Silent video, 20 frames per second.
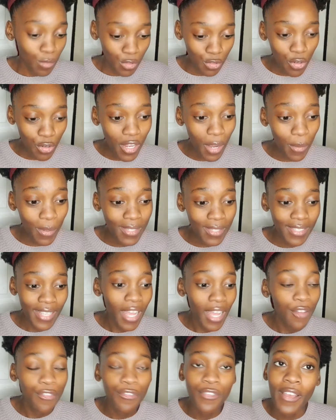Took our
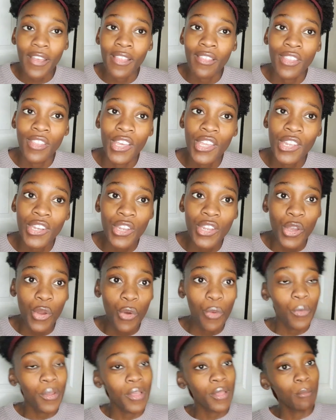stuff, and then
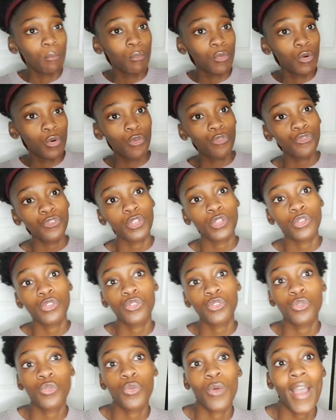we moved
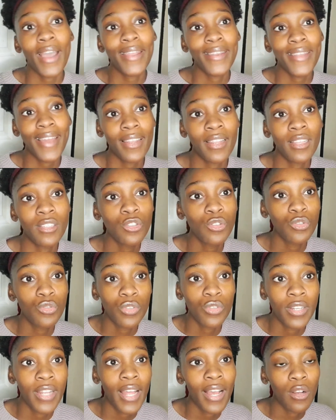to another
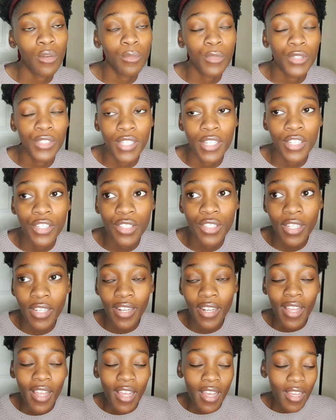student accommodation.